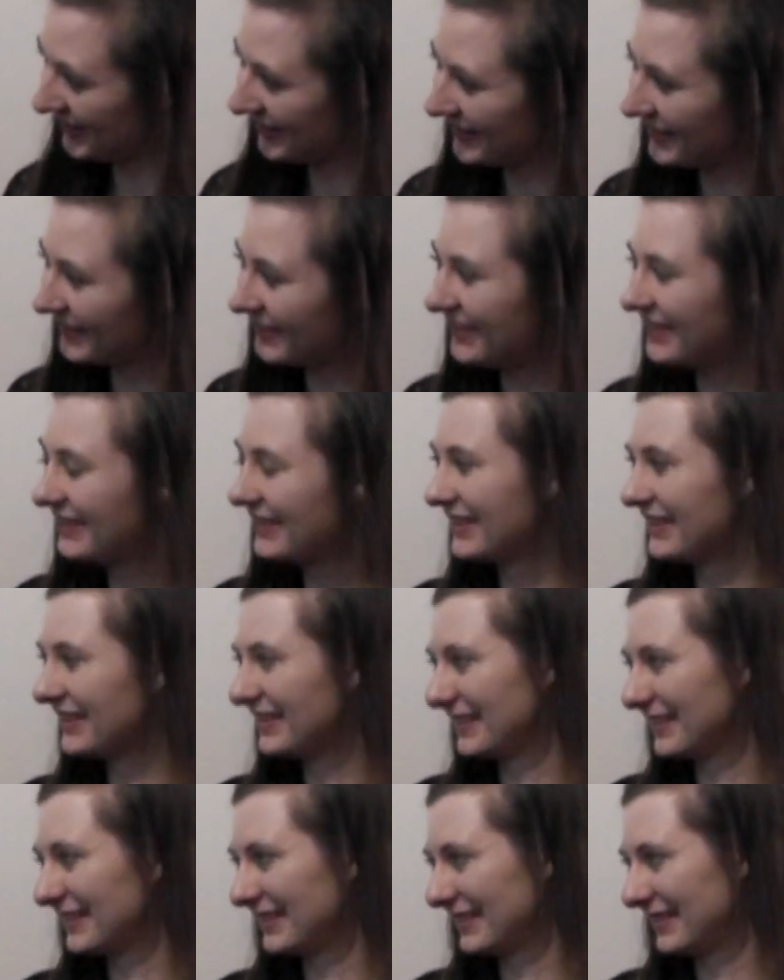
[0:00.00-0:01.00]

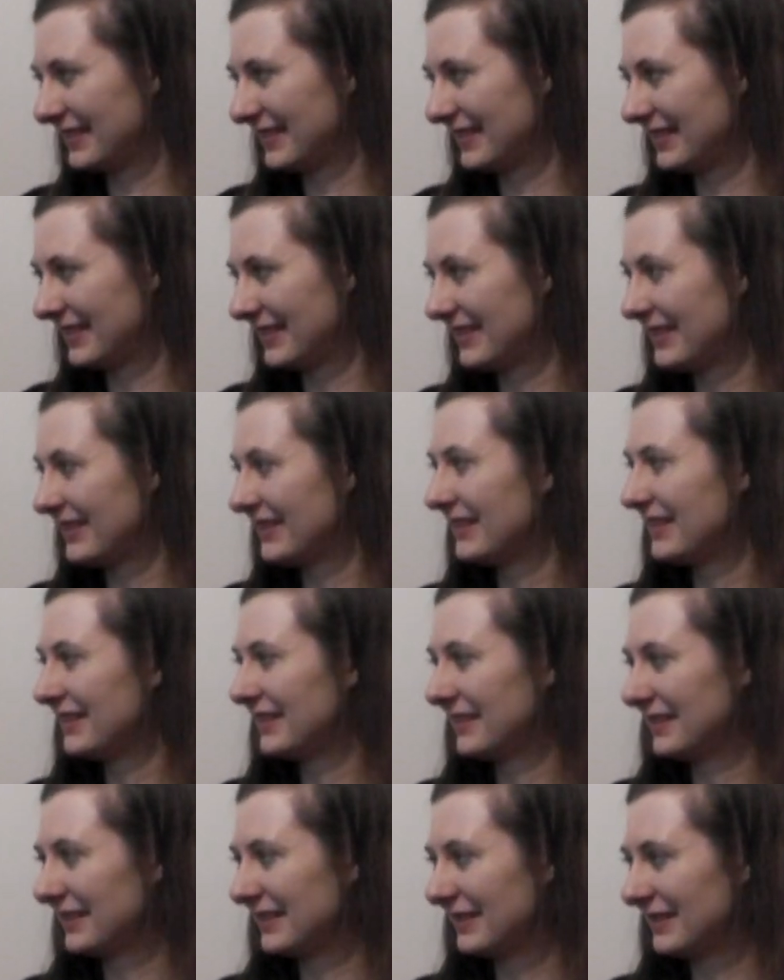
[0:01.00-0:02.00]

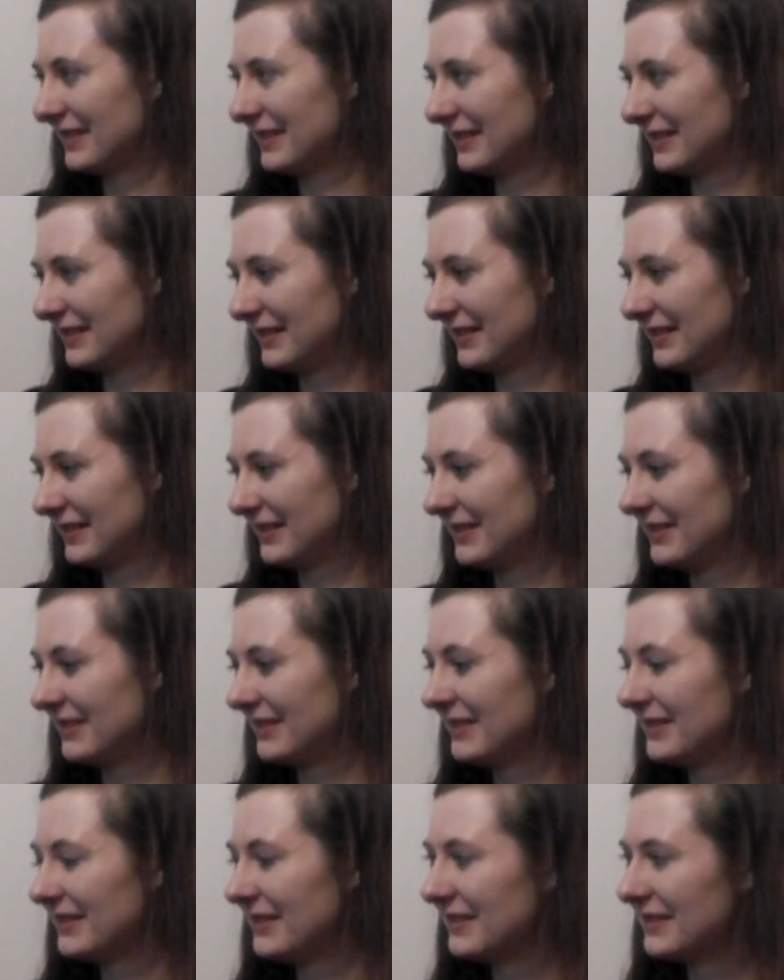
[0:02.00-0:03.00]

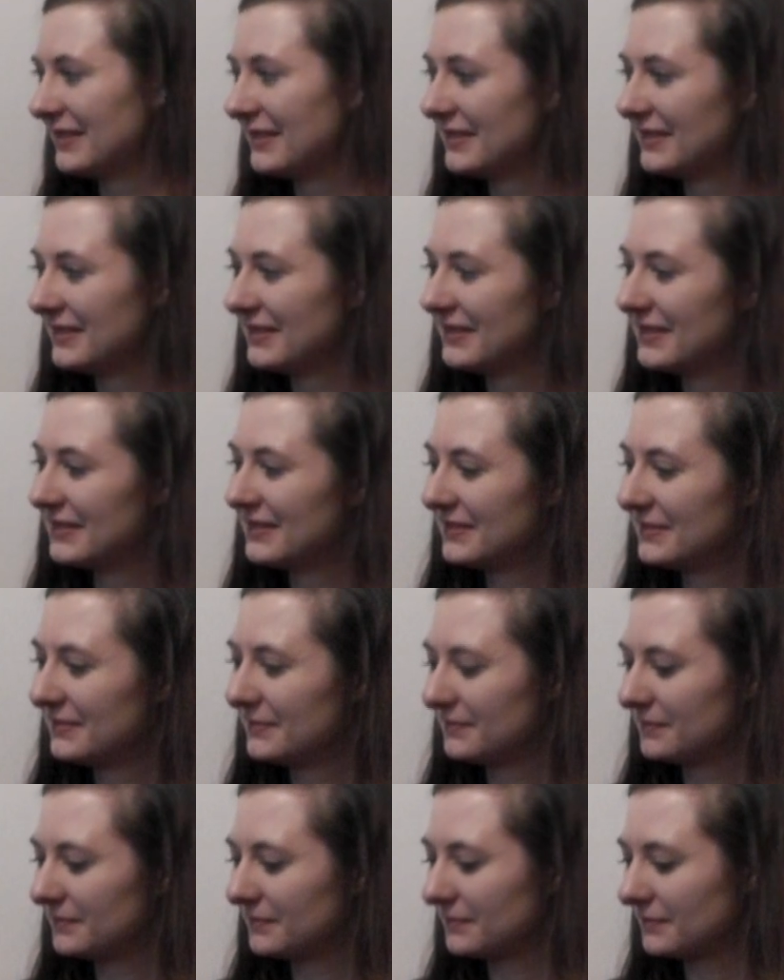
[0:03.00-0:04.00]

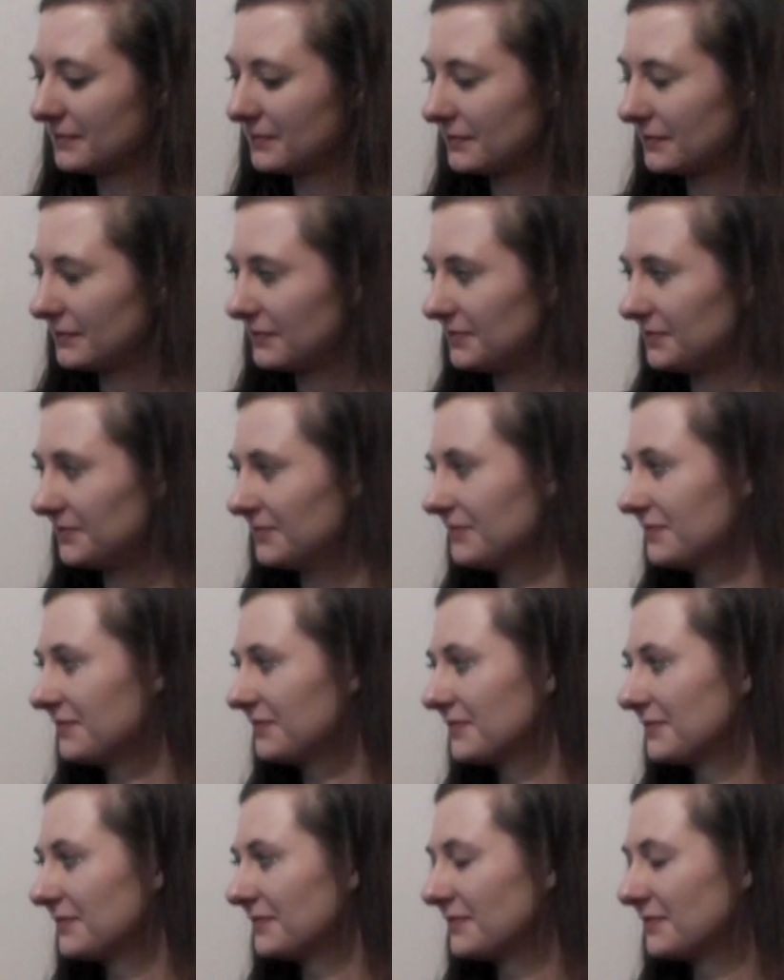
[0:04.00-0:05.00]

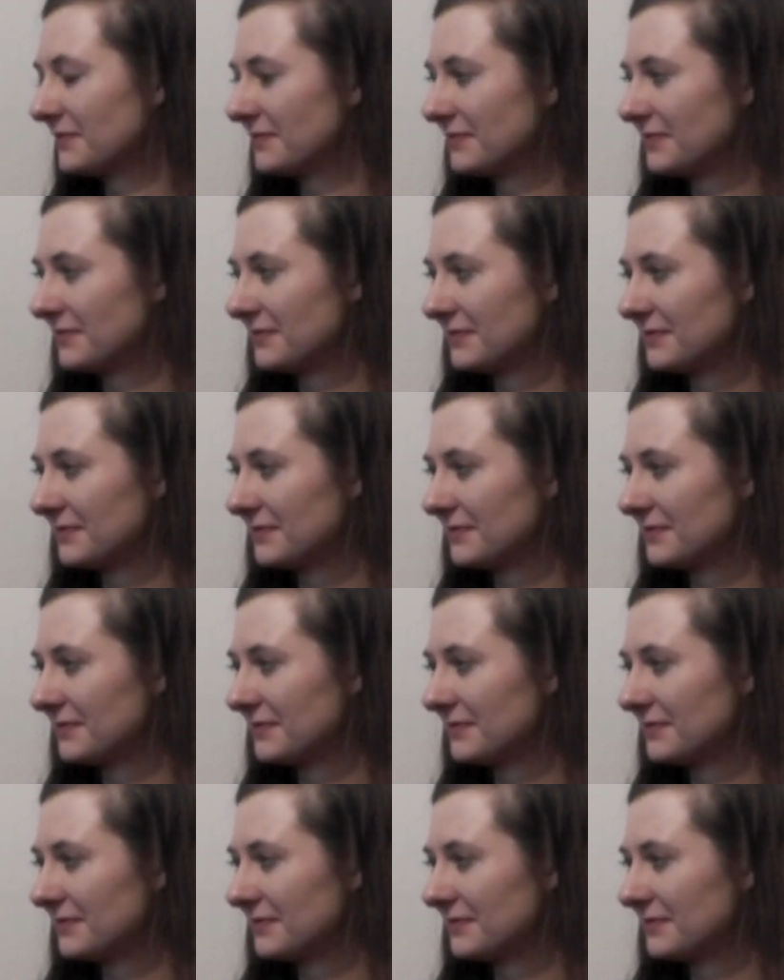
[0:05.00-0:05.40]
(not speaking)